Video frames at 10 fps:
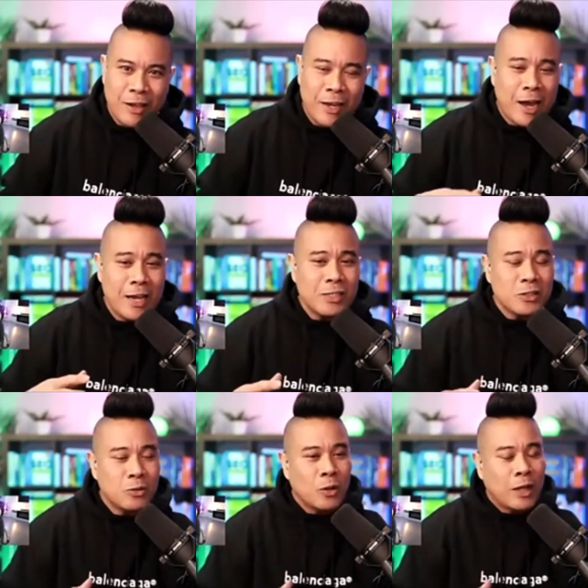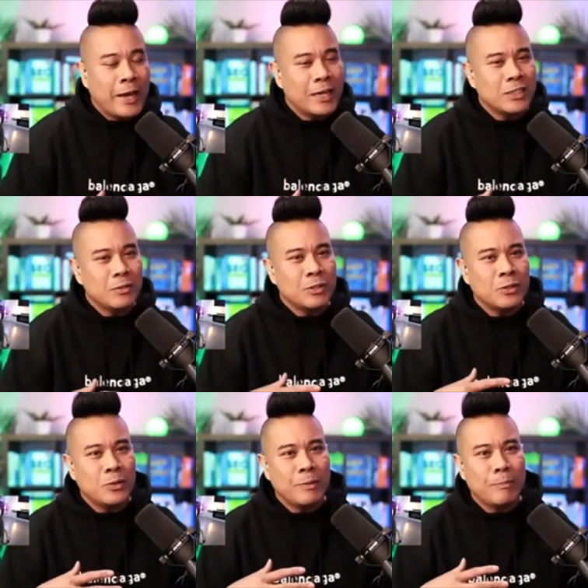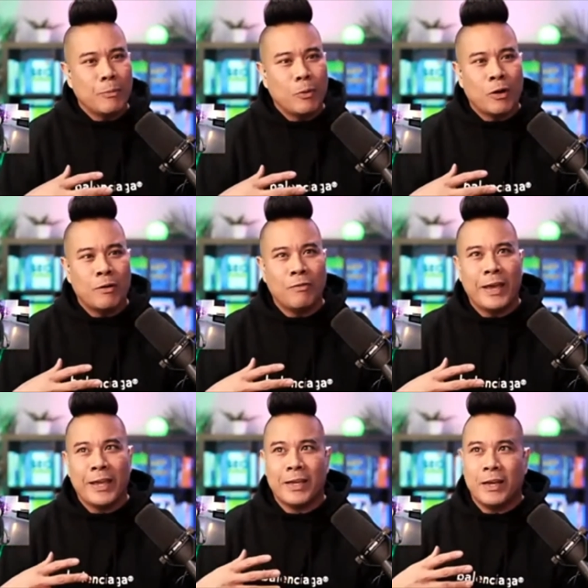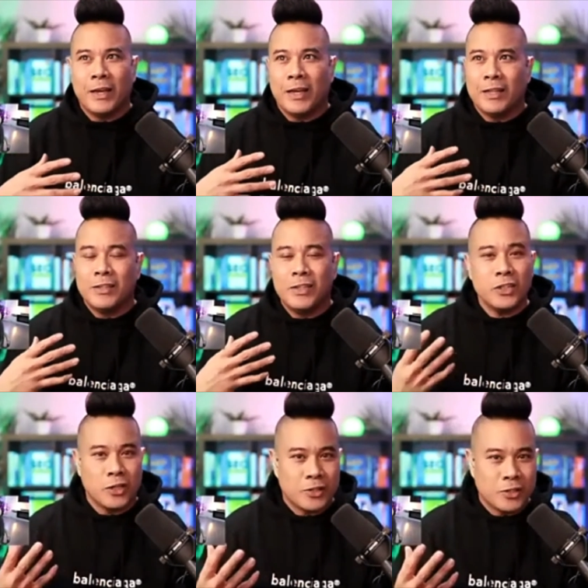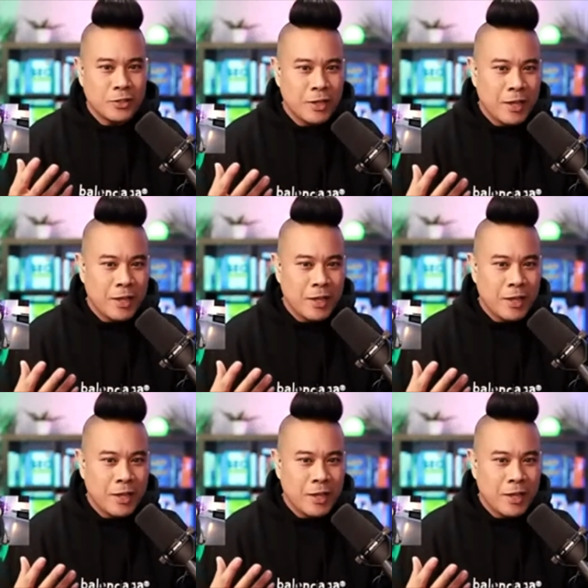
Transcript: In high school, I actually was doing more of like t-shirts.